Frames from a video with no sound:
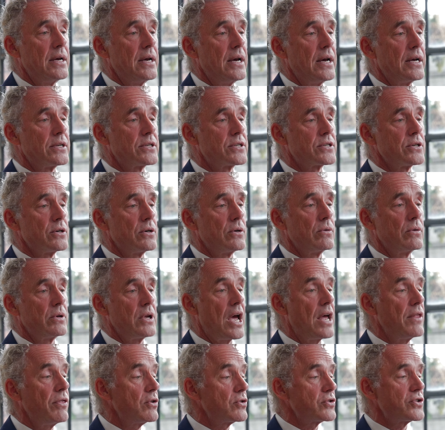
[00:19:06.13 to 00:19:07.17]
And so,
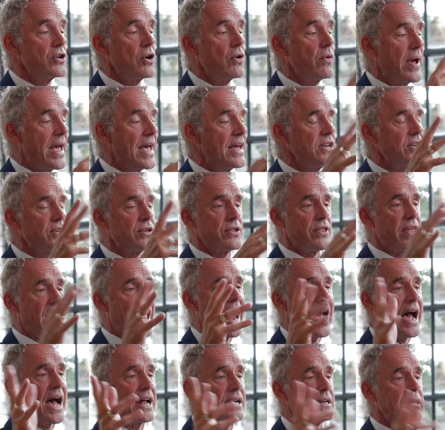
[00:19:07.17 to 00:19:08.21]
and there's no end to
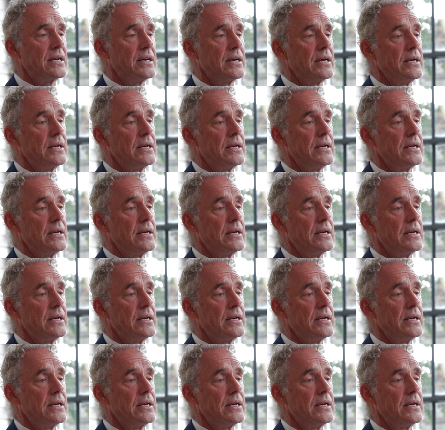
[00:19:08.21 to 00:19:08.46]
that.